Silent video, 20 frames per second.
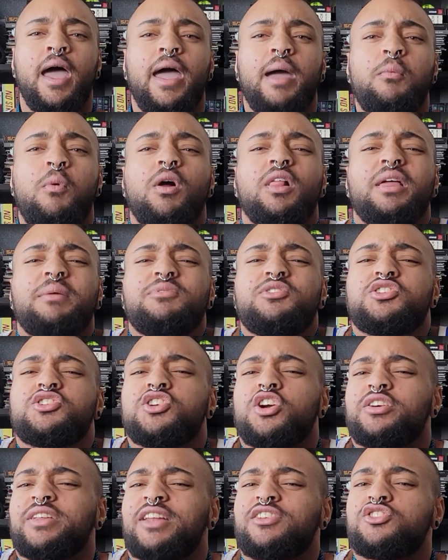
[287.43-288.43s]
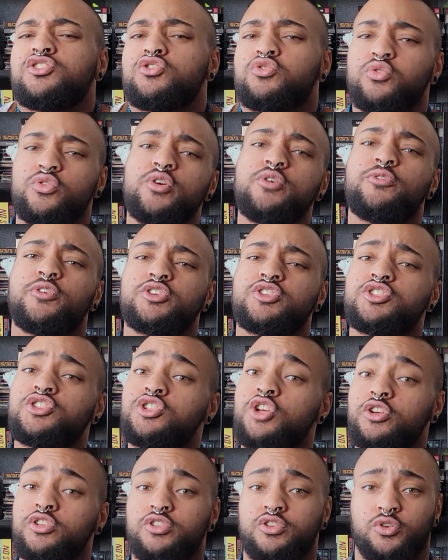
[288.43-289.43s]
And while I'm sure that's true for
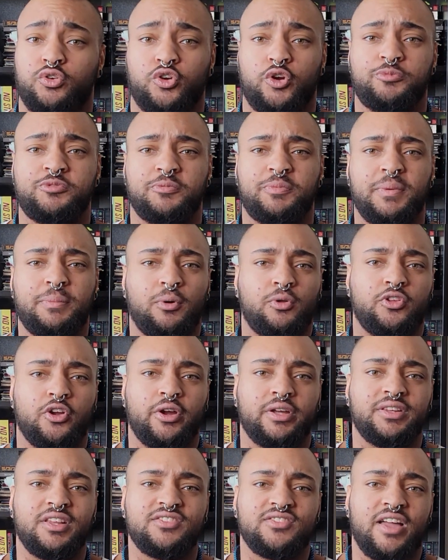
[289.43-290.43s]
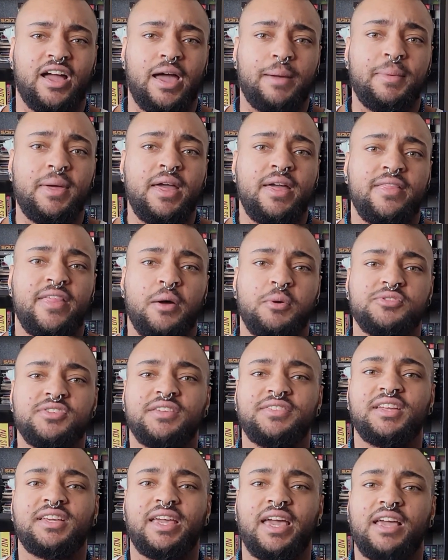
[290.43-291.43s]
certain groups of people during this time, that was
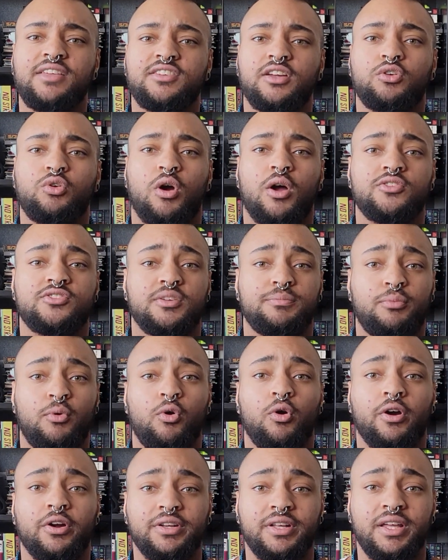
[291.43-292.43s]
not the case across the board.